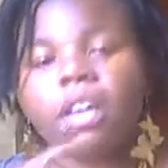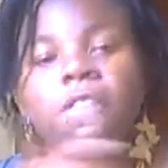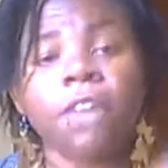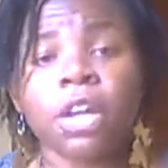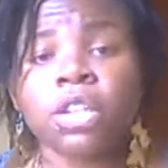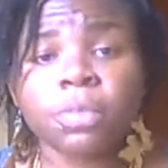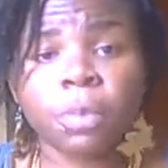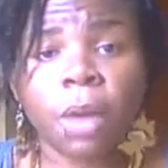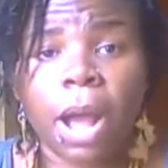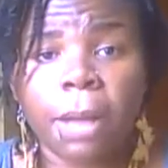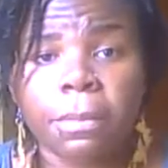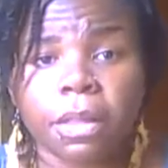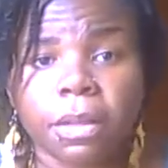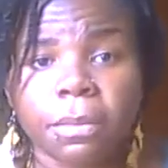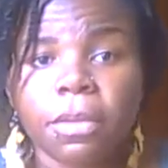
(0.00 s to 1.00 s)
First
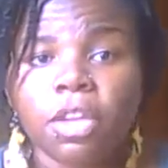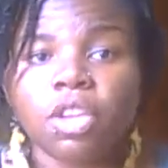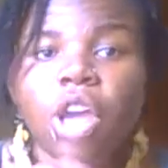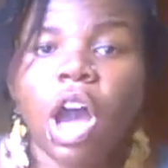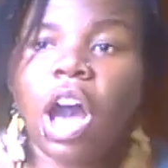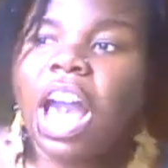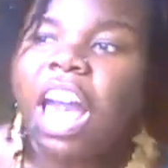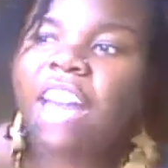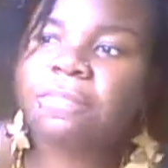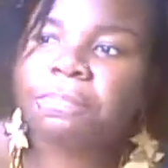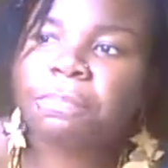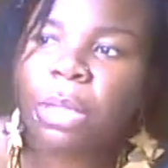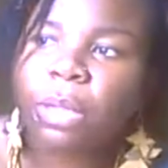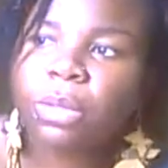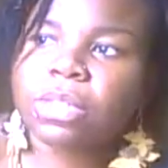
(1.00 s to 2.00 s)
problem, y'all
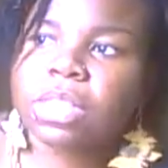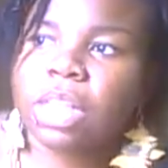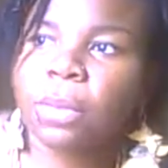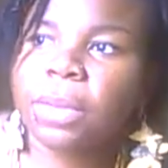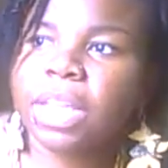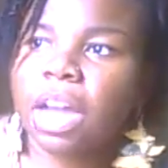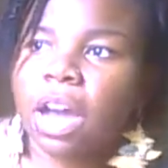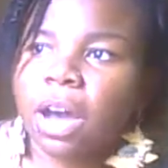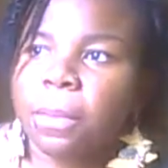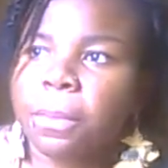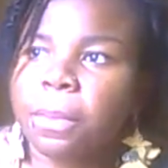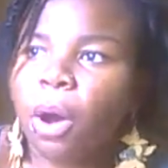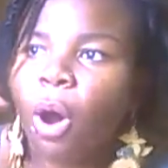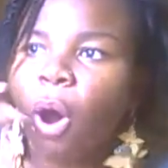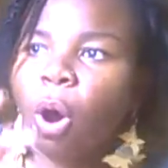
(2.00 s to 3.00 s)
have built Zoe
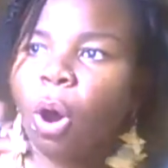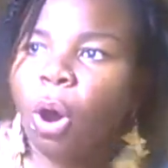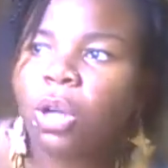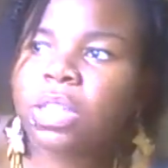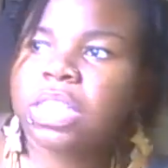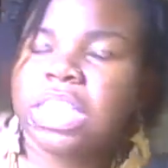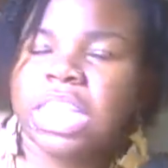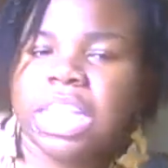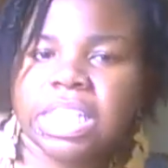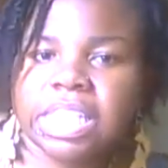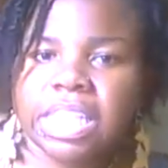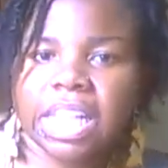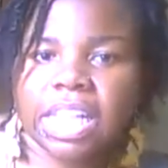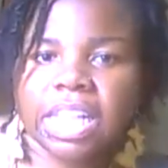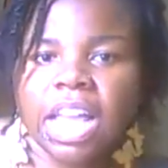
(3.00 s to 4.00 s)
up all
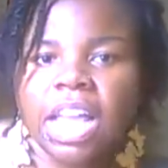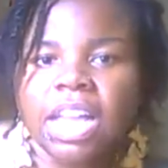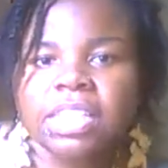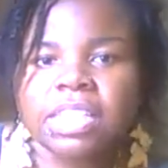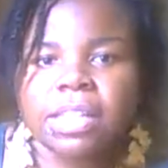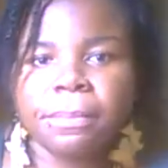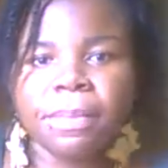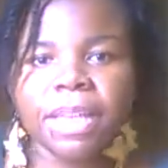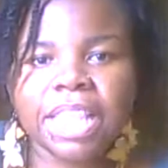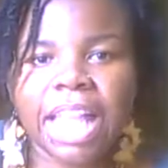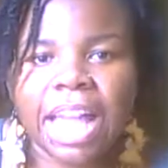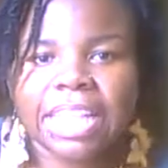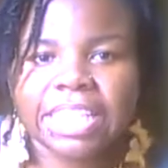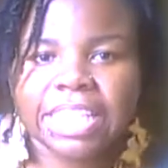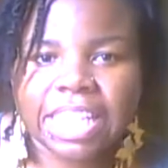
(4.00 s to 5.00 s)
season to be
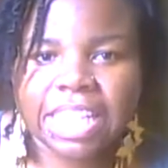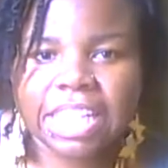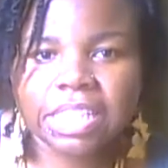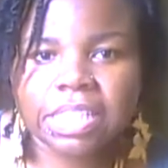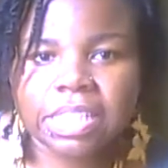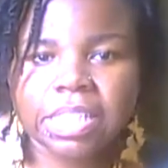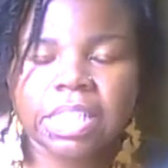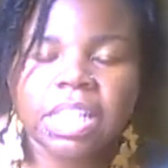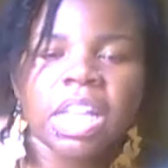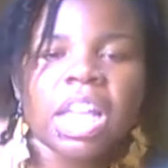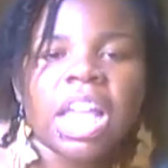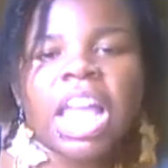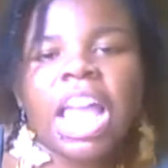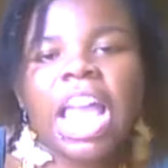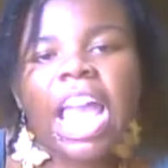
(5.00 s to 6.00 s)
like this,
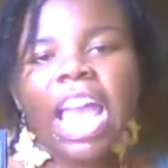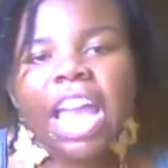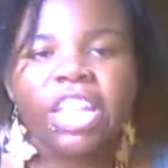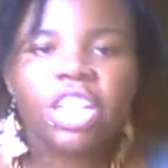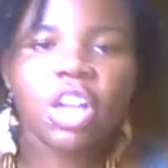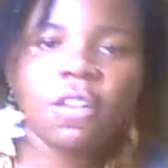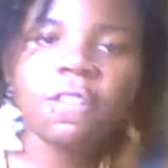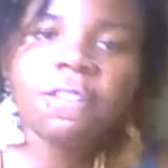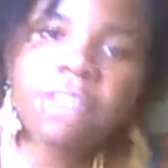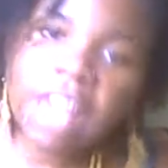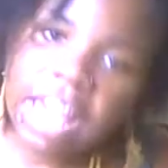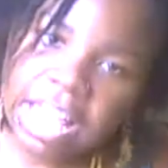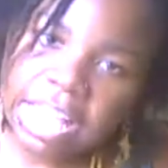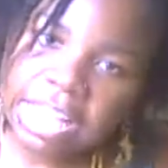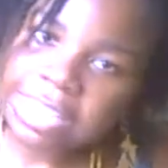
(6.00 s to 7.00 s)
in your
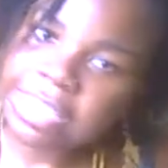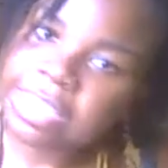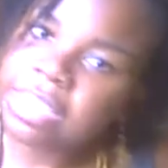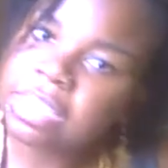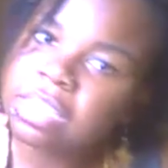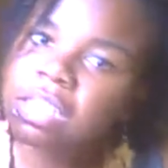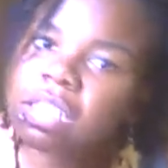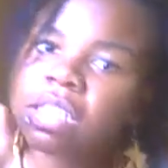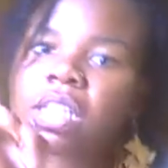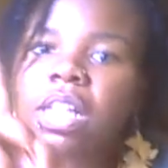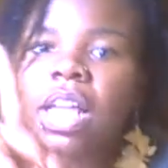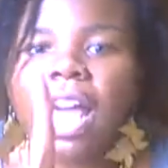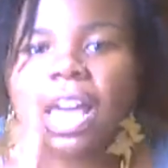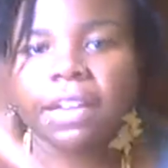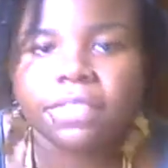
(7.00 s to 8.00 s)
face,
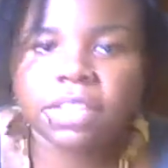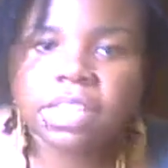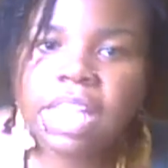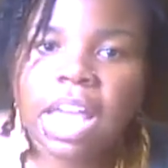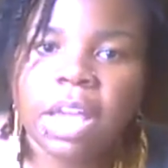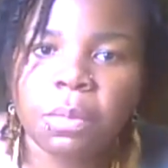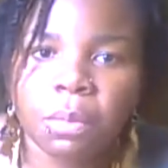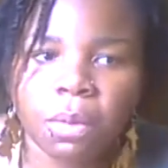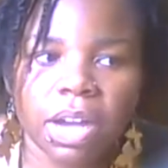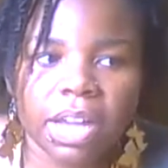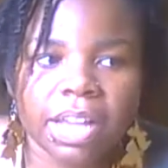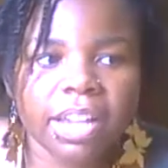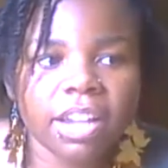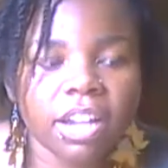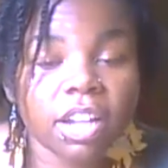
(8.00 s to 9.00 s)
have to say
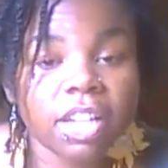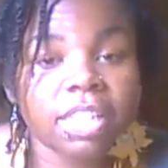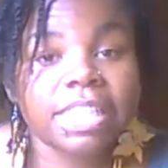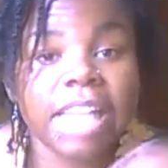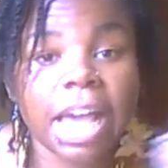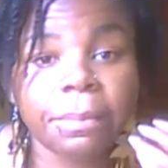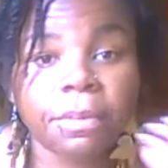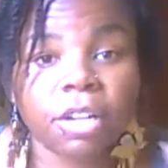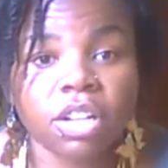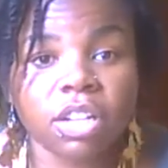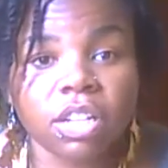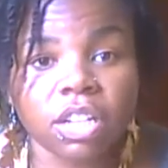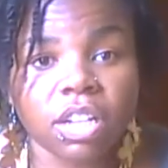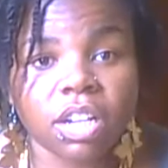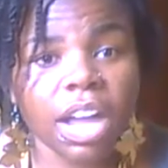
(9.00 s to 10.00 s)
what type of
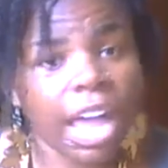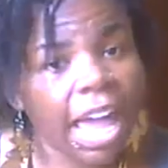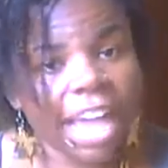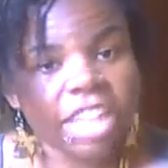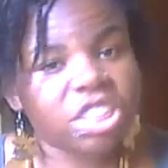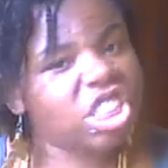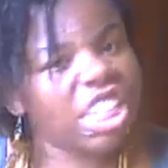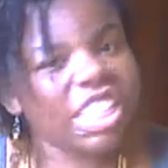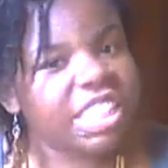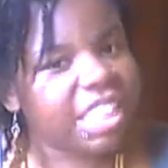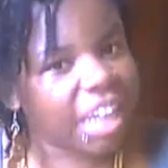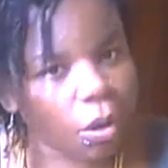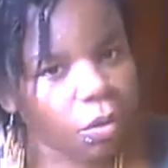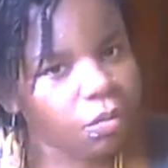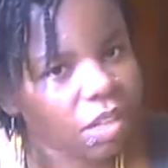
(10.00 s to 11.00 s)
girl, and she
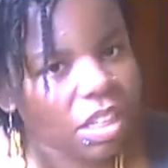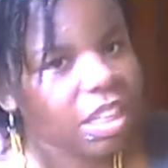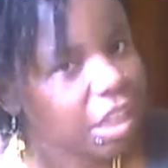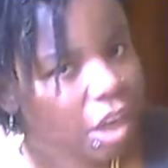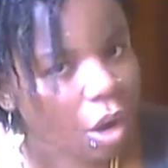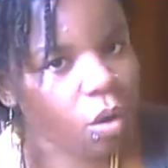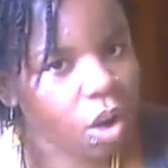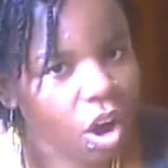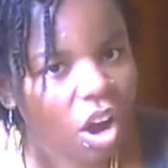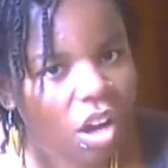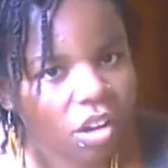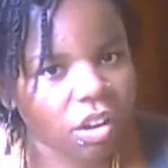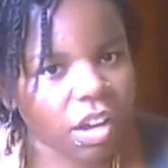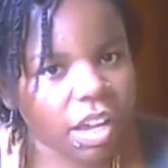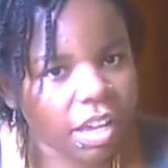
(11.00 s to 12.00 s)
don't really go
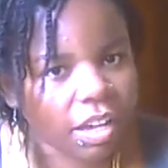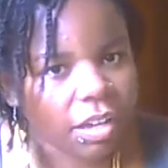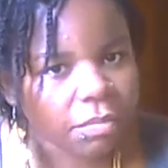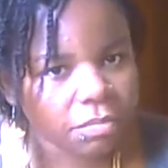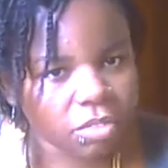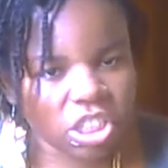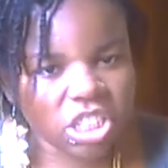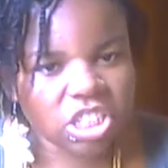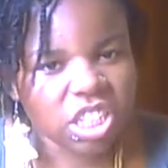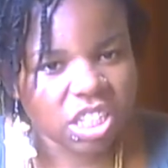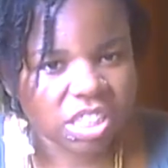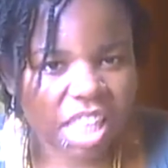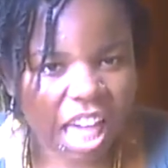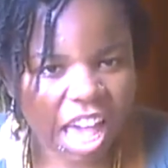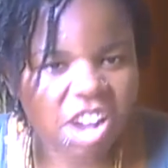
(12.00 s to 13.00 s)
hard on him. She's
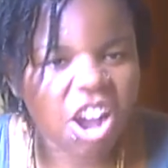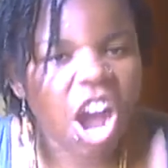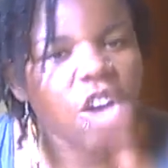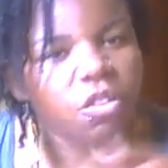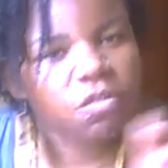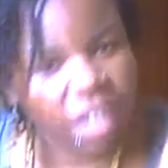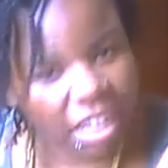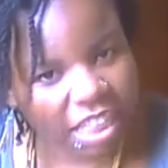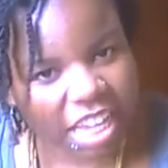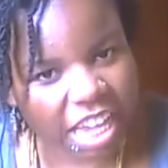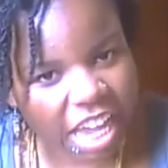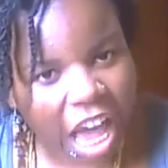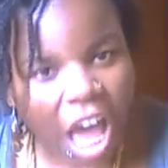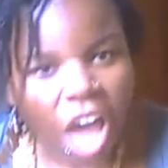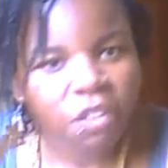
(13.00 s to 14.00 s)
just like, oh
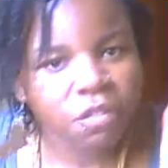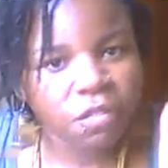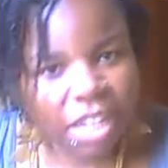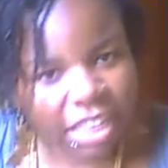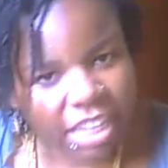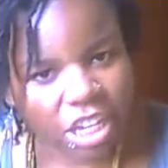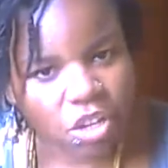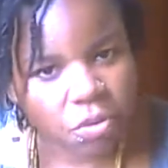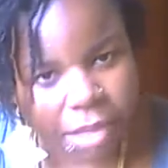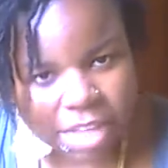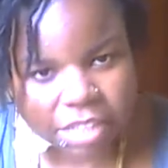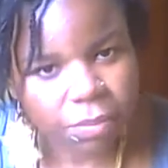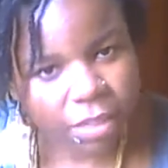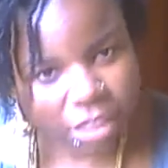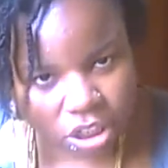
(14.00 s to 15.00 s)
really? Really? You
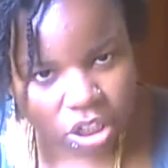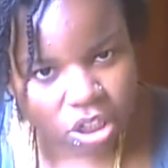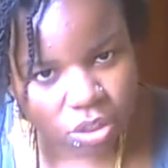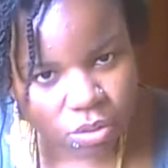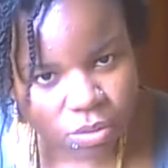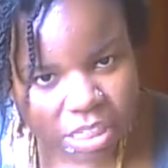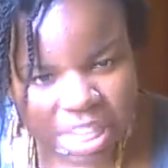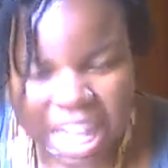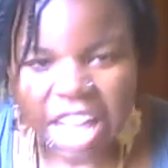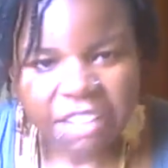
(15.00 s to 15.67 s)
mess with dudes?